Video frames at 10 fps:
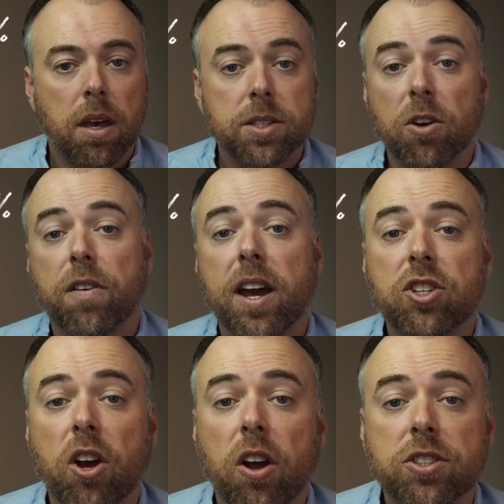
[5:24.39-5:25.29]
So if I
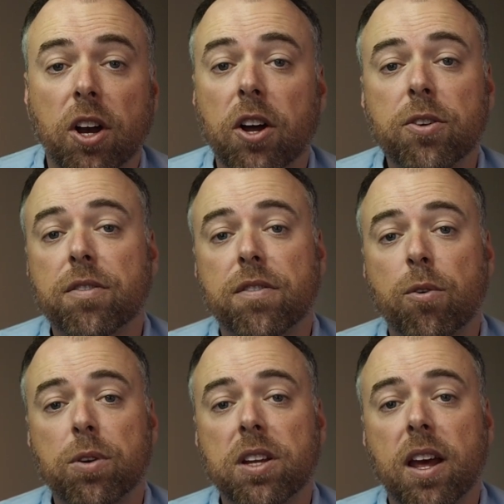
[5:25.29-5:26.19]
charge
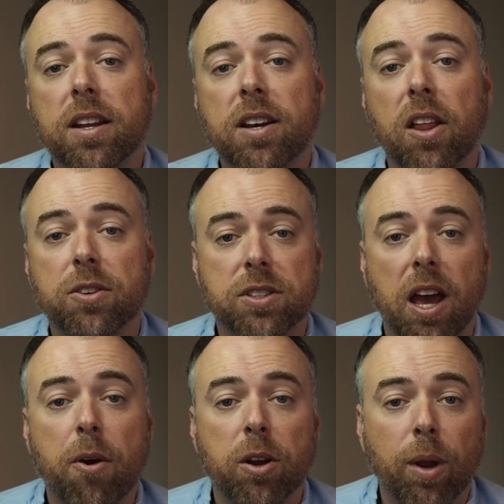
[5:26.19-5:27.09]
$149 an
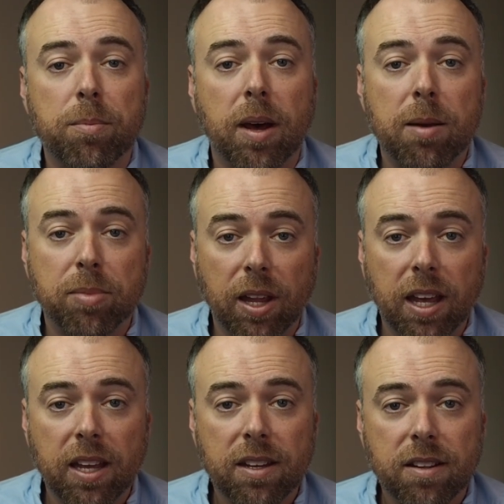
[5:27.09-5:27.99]
hour to rent my
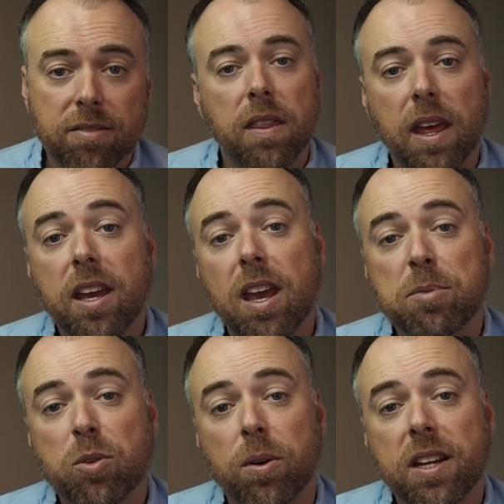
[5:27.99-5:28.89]
plane, they keep
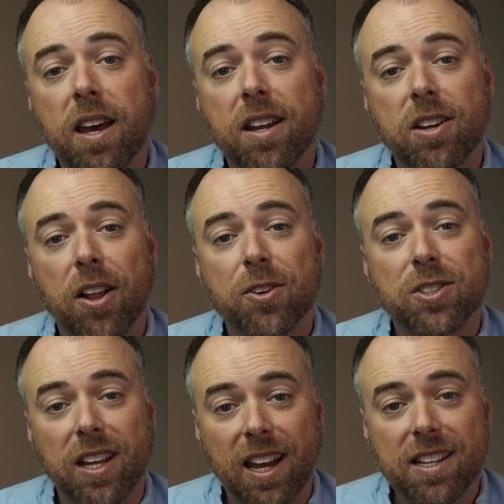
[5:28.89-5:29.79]

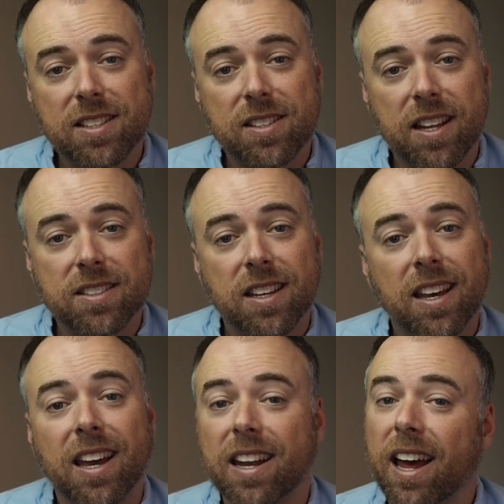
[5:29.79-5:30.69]
$29.80
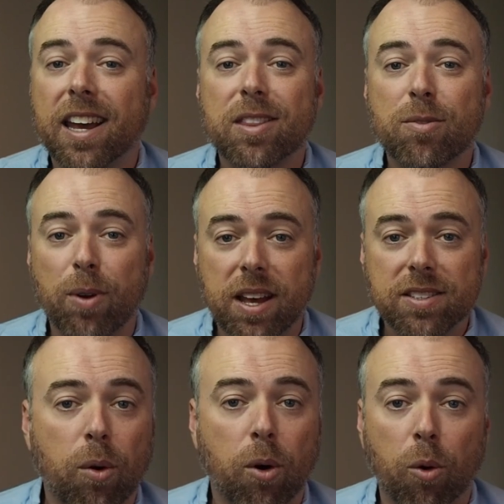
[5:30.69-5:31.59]
and I get the
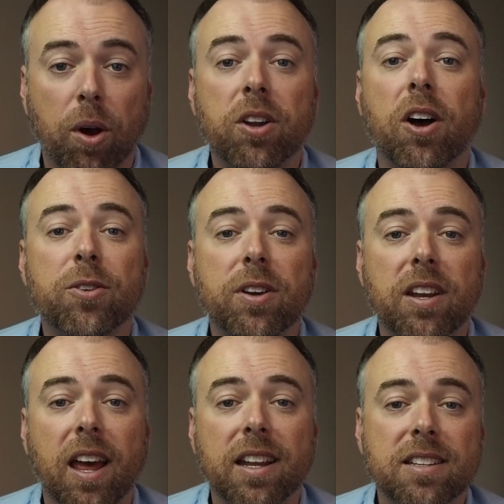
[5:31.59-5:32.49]
rest, or
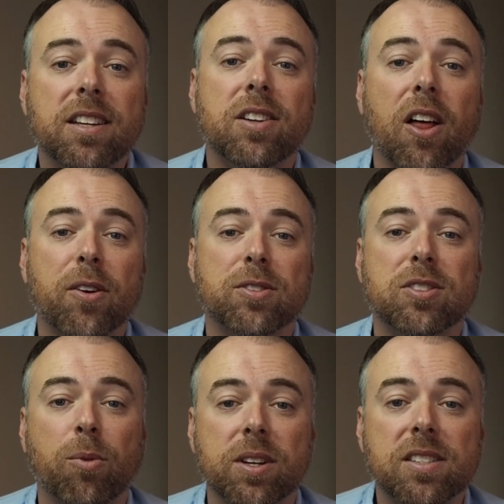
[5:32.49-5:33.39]

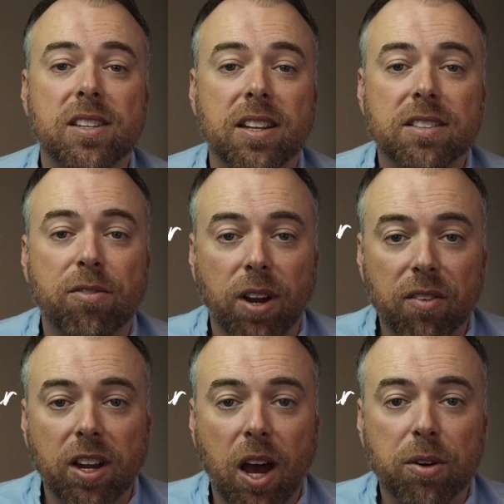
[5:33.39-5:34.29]
$119.20 for
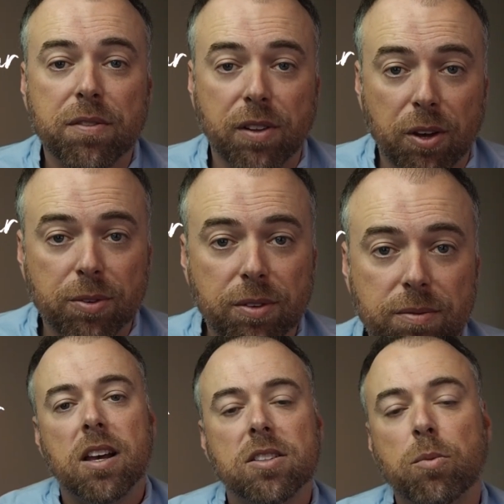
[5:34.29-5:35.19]
every hour flown.
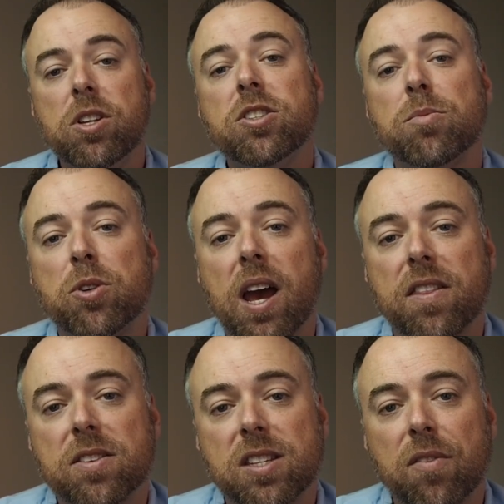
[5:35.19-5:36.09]
So when you subtract
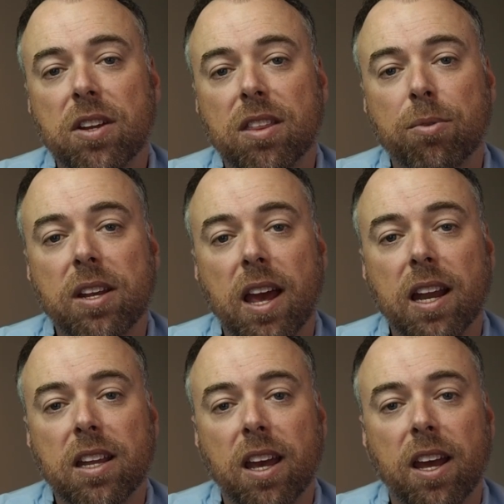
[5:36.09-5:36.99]
the
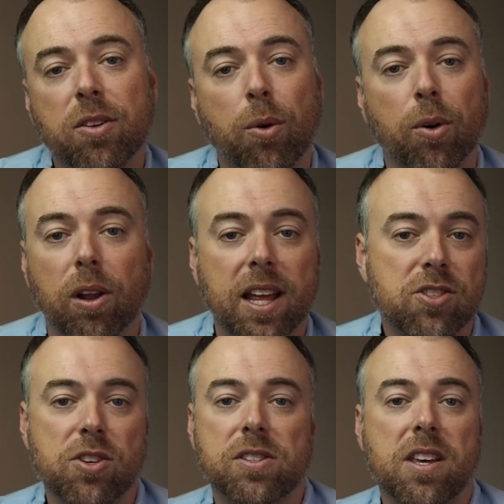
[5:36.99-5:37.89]
$73.98, or let's
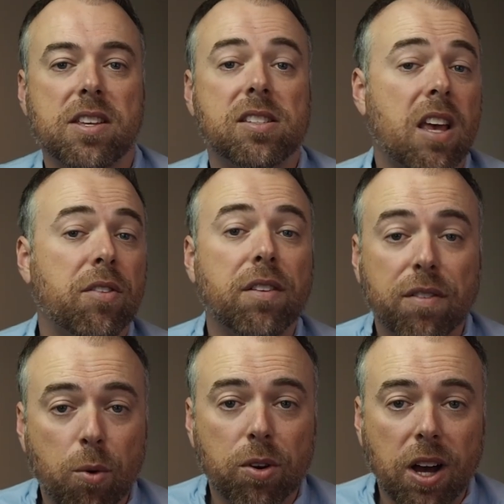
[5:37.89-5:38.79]
just say
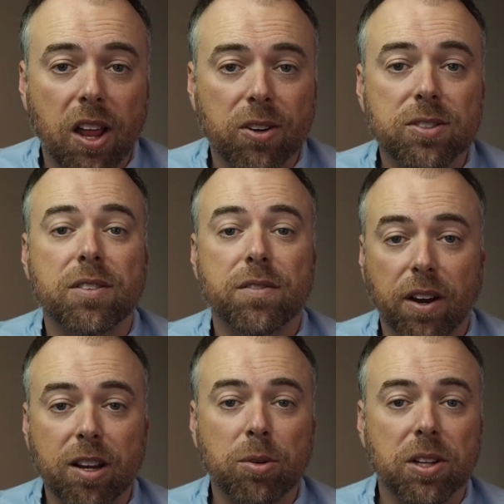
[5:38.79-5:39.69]
$74 in
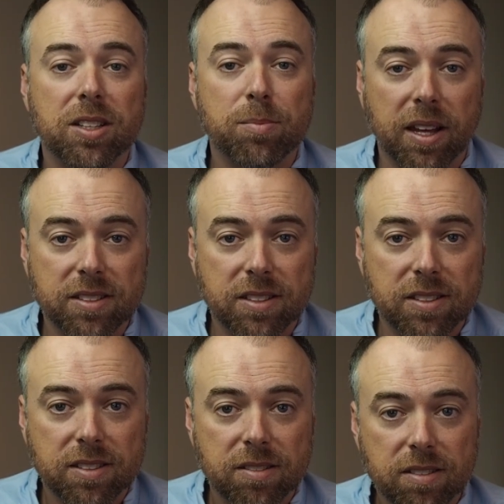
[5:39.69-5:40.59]
variable
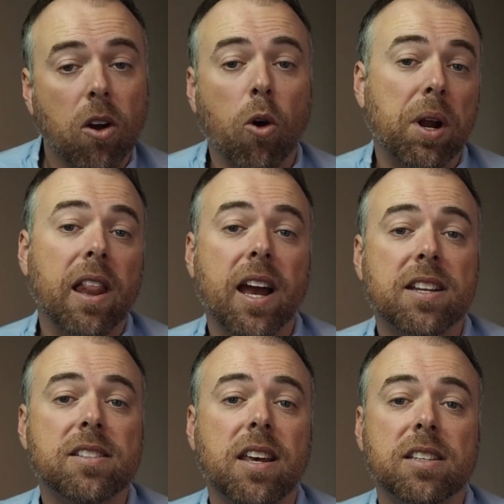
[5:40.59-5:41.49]
expenses, or what I like to
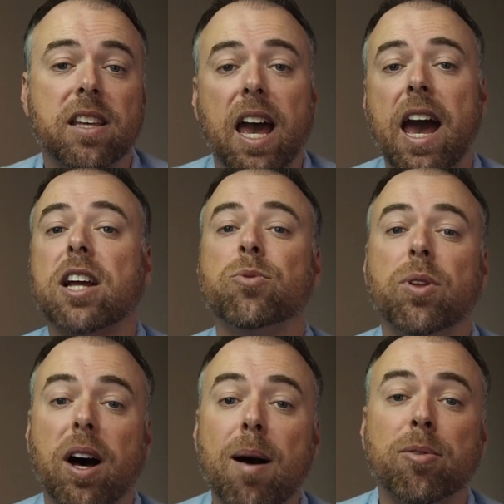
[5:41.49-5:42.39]
say is the actual
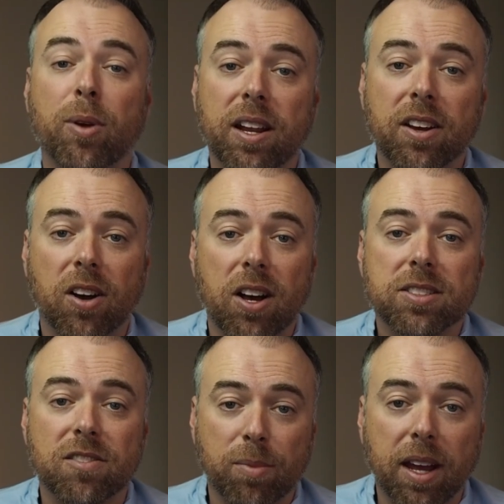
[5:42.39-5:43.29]
operating
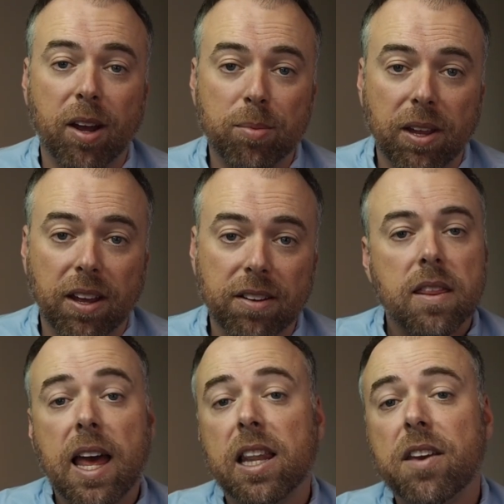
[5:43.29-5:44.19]
cost of my airplane,
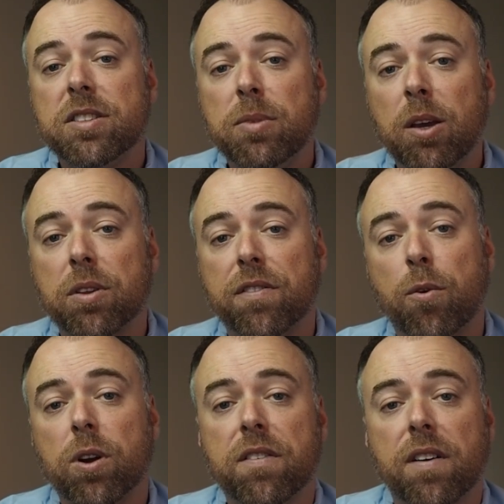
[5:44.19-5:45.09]
that leaves me with
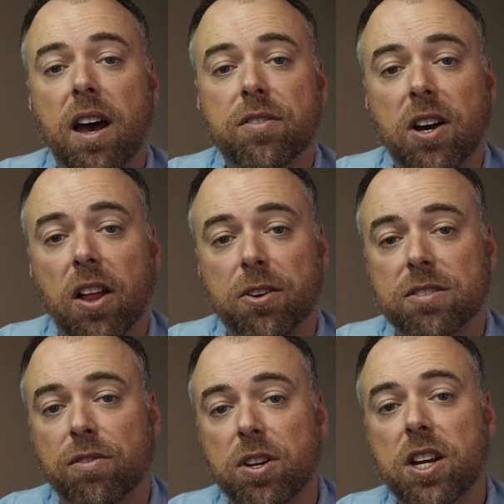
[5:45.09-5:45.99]
$45
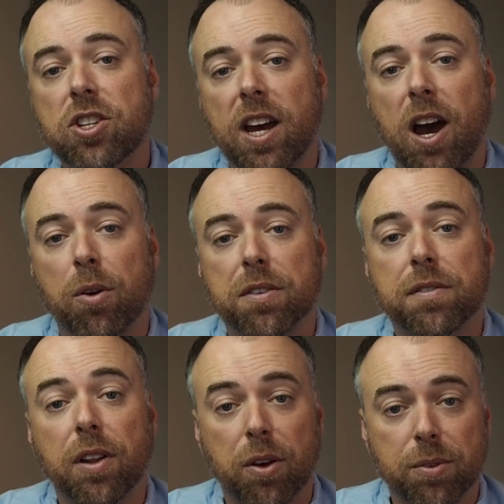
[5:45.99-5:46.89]
for each hour
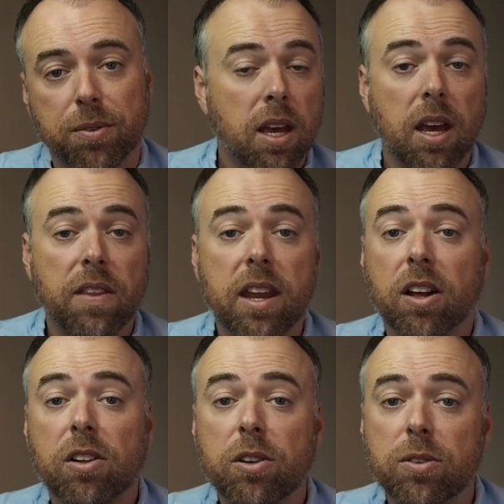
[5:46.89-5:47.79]
flown. And that
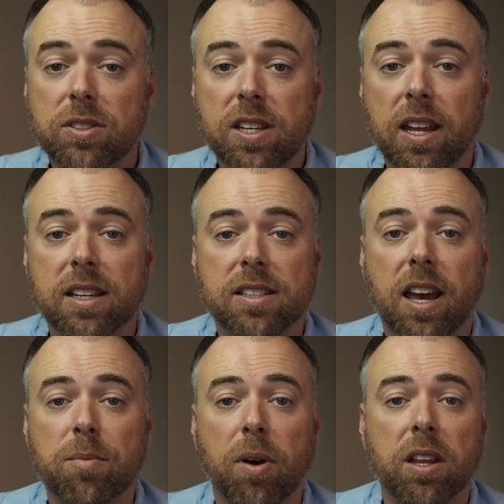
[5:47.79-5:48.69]
includes setting
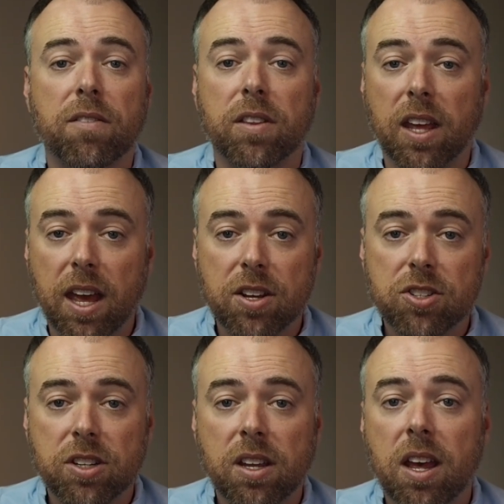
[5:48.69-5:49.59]
aside money for the
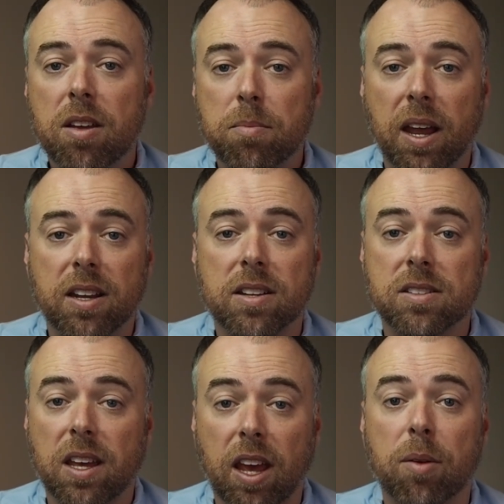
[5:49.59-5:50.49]
engine,
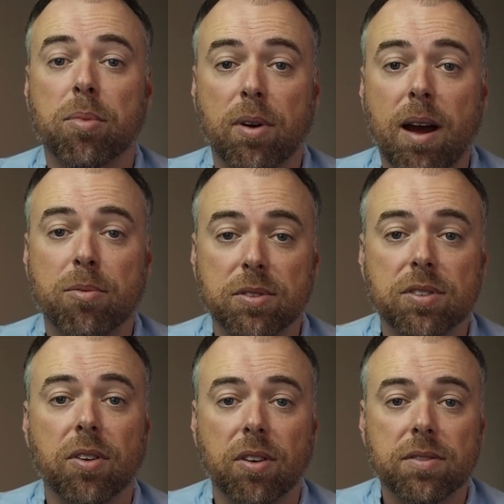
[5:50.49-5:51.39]
maintenance, and prop
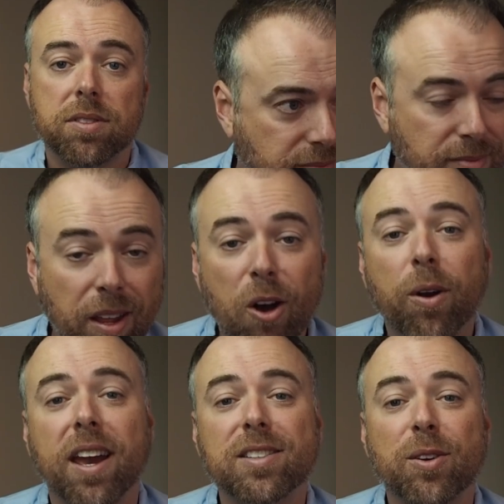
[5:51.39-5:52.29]
reserves.
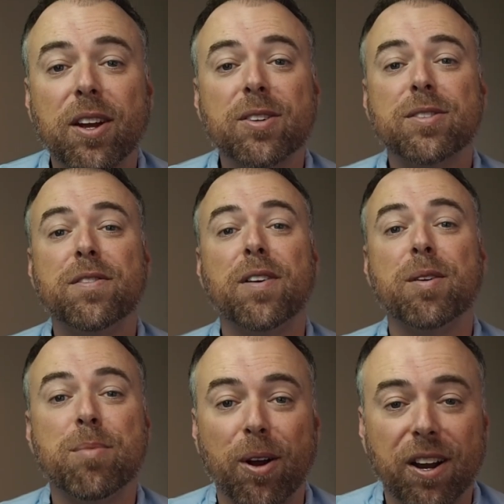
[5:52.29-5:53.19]
Okay, so here's the
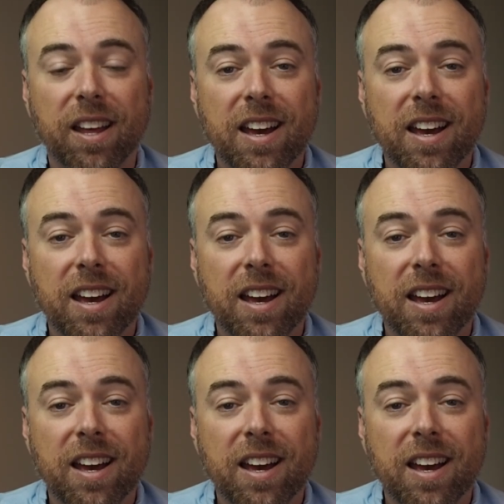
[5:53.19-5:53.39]
fun part.